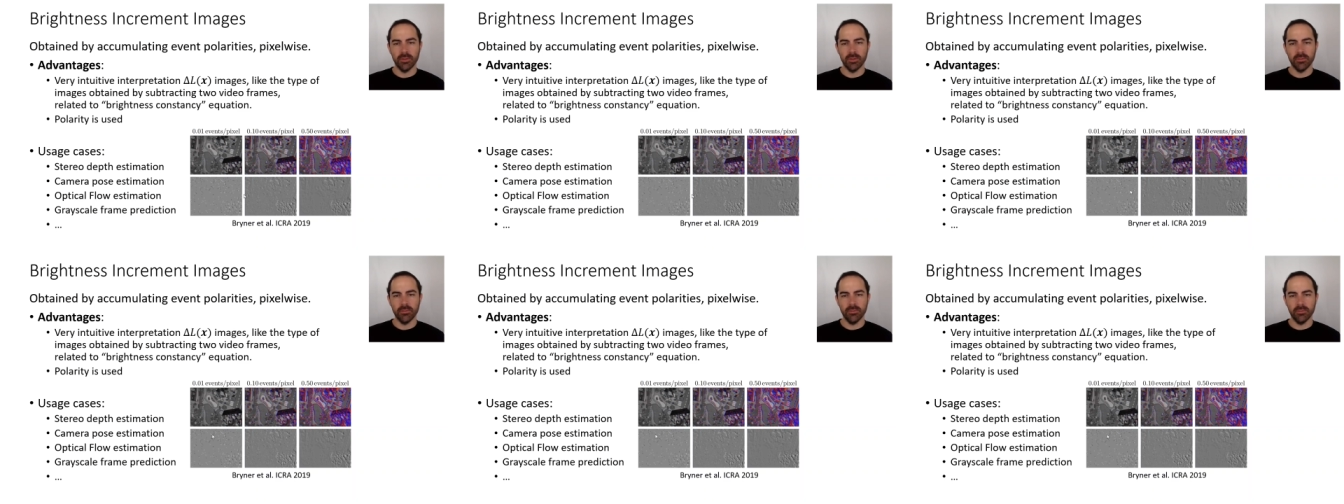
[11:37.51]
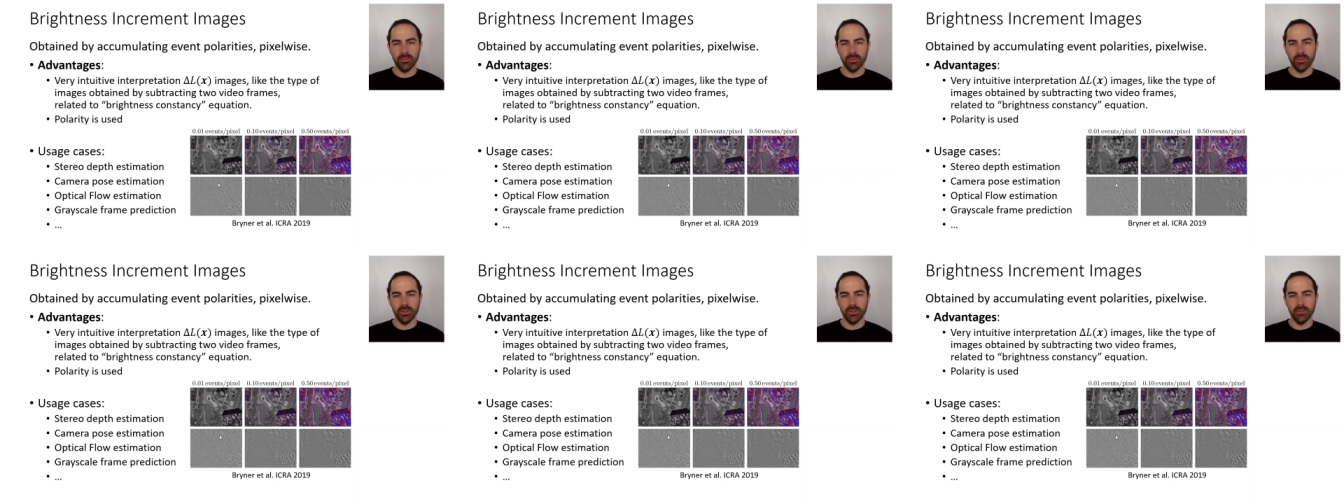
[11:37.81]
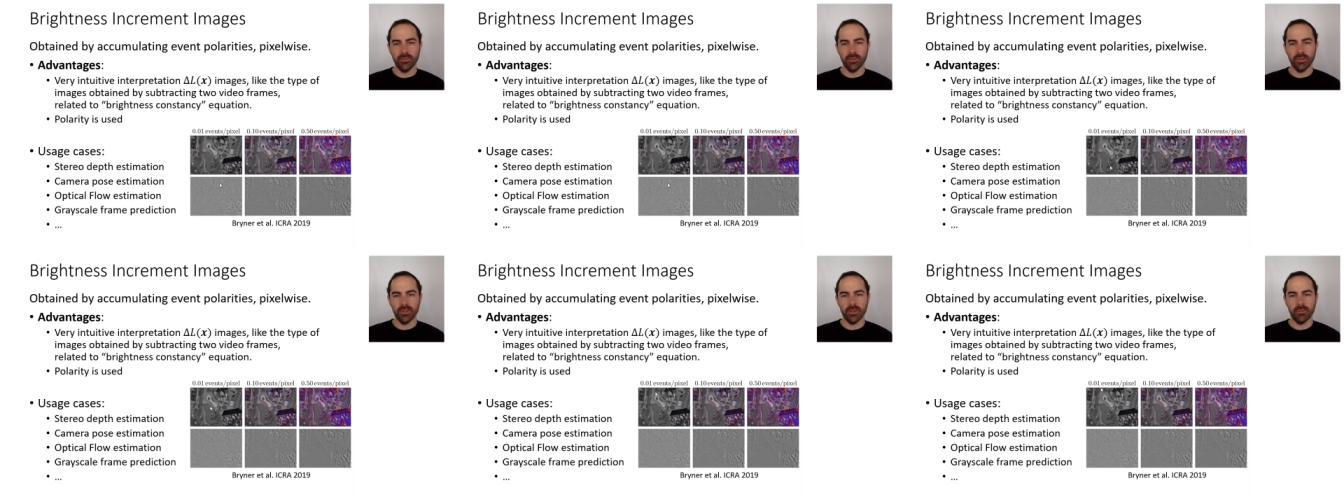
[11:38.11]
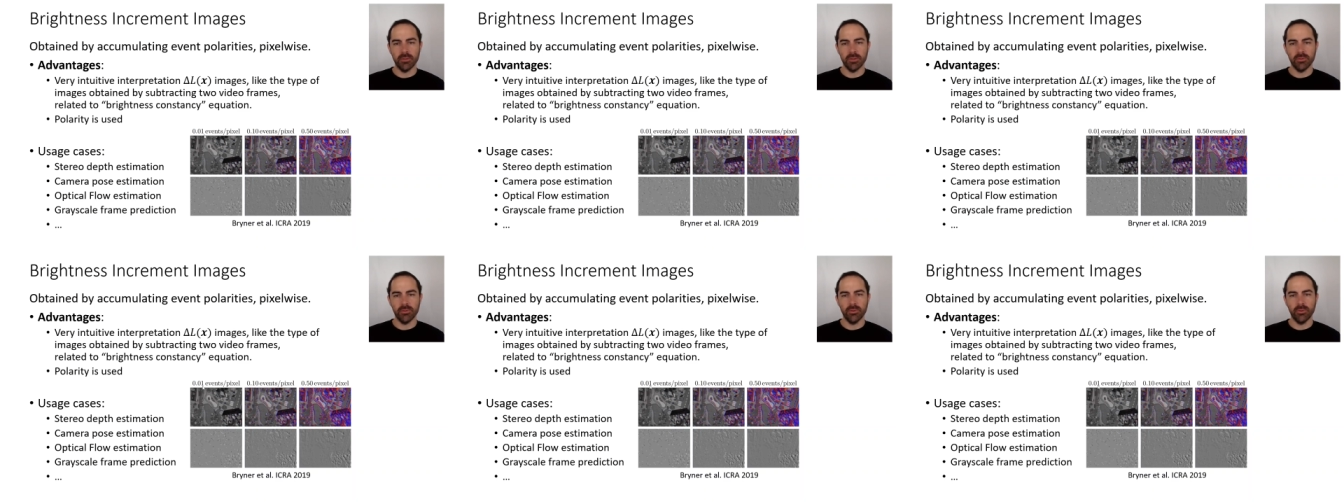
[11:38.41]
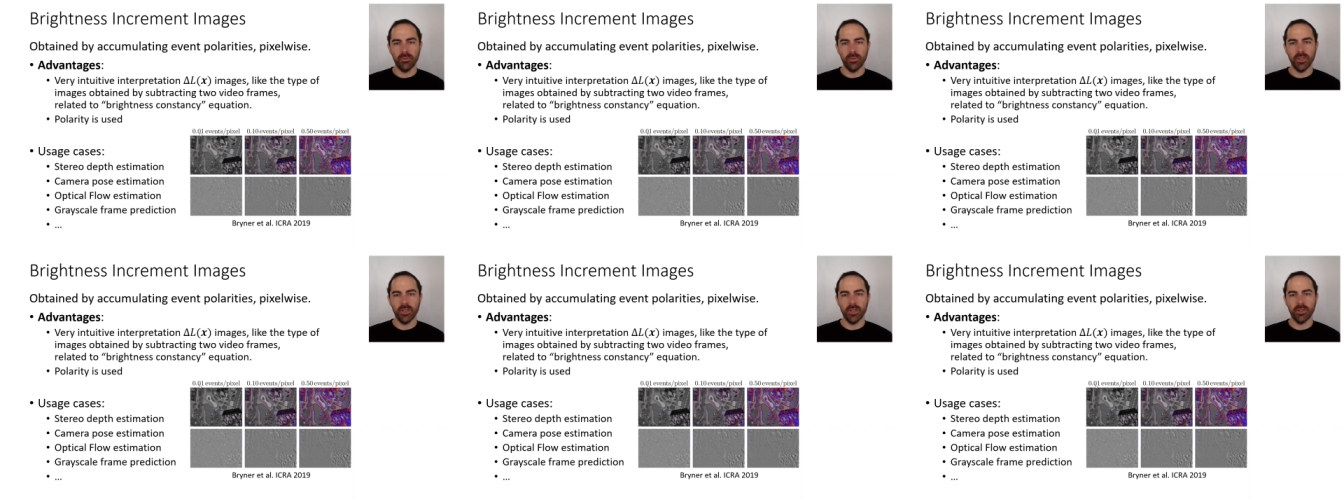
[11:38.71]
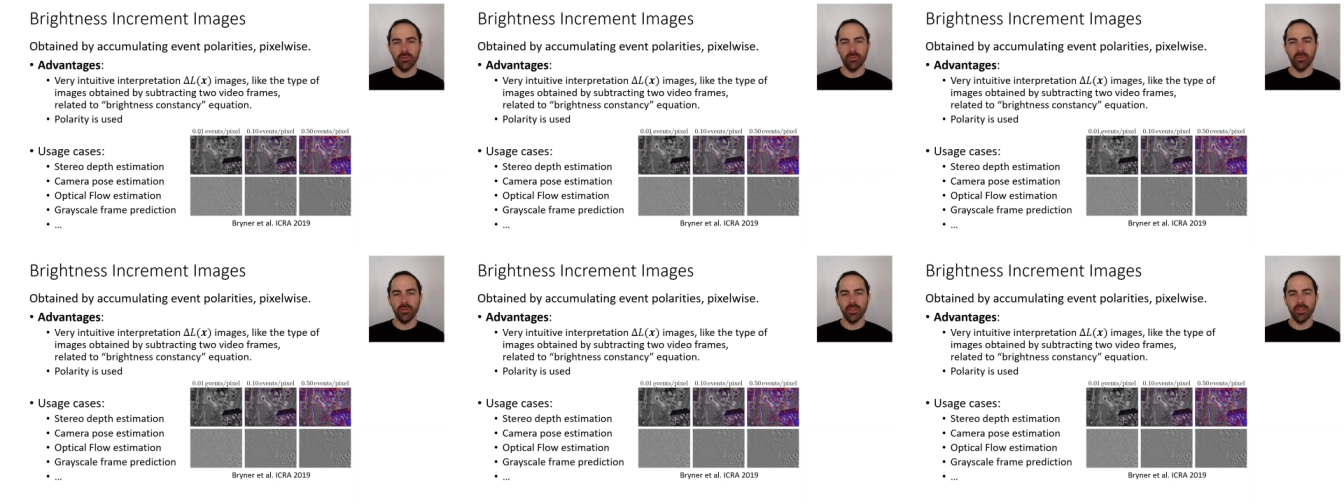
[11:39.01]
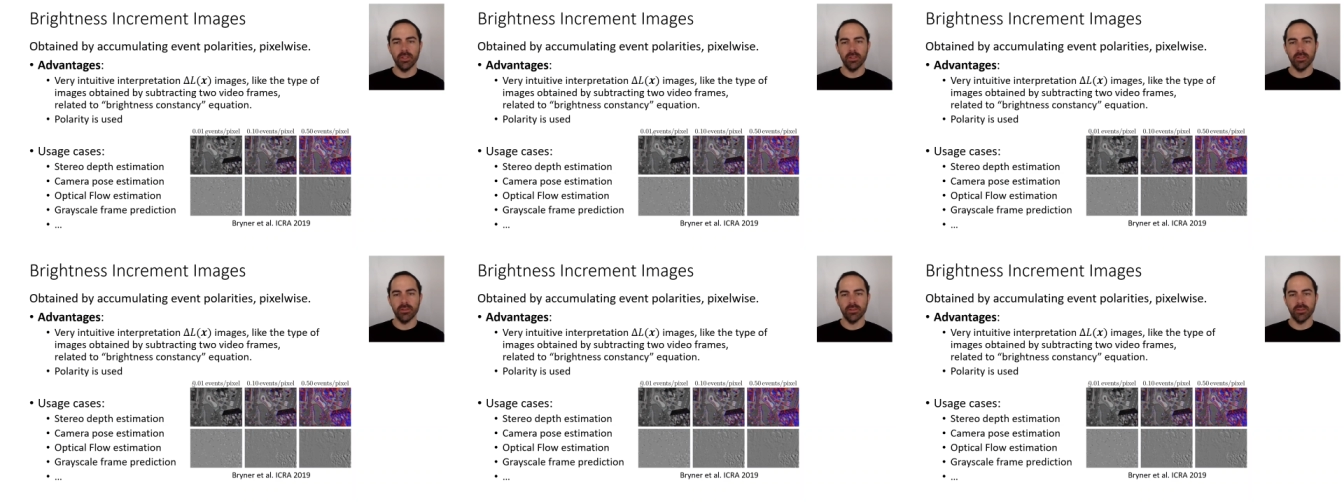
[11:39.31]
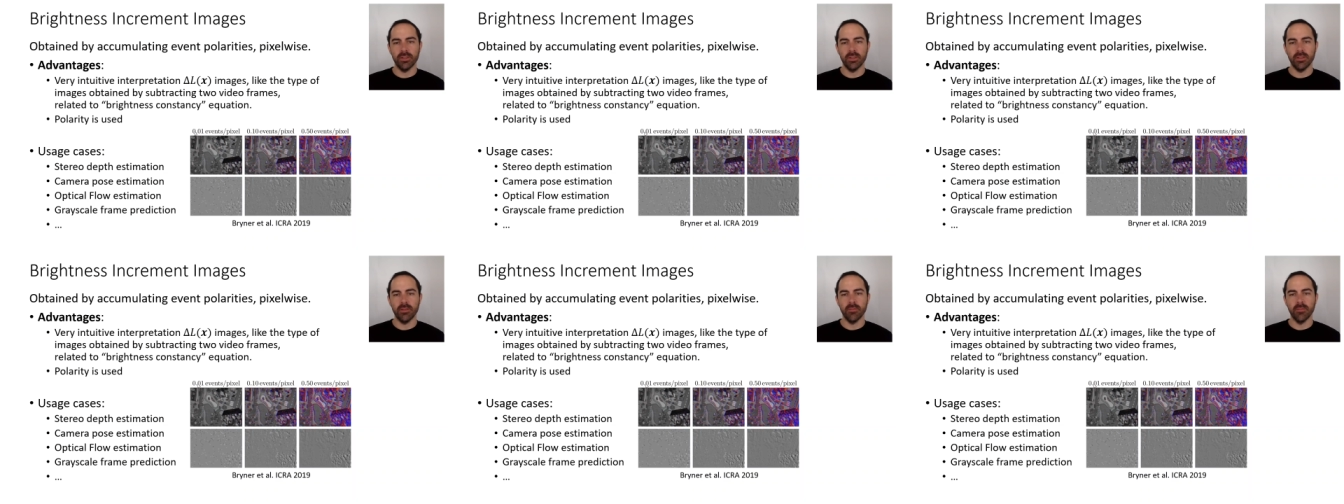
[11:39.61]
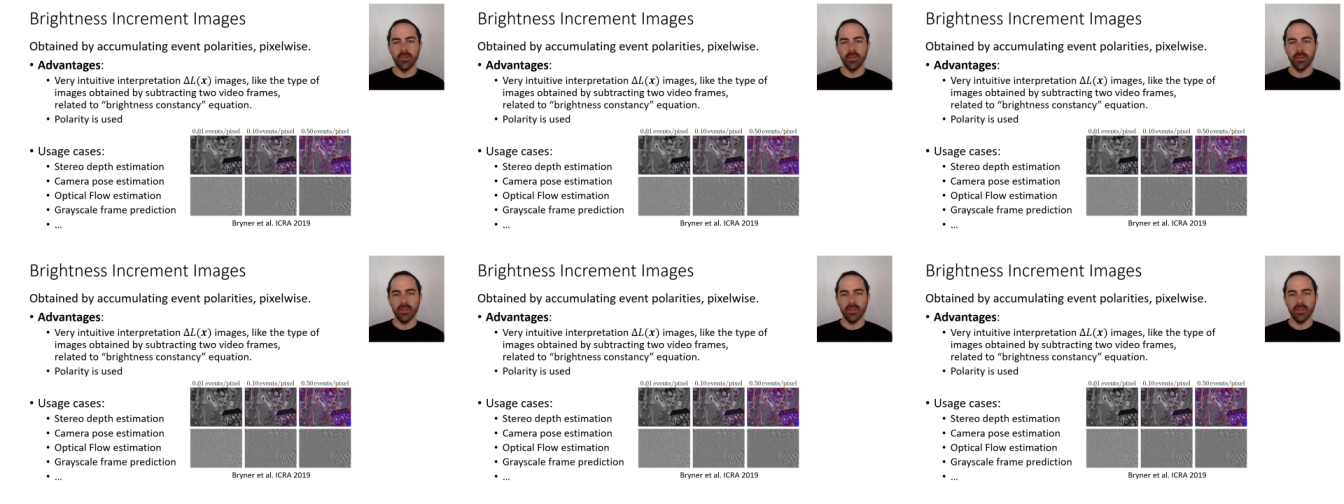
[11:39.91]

bottom we see what happens when we accumulate, say,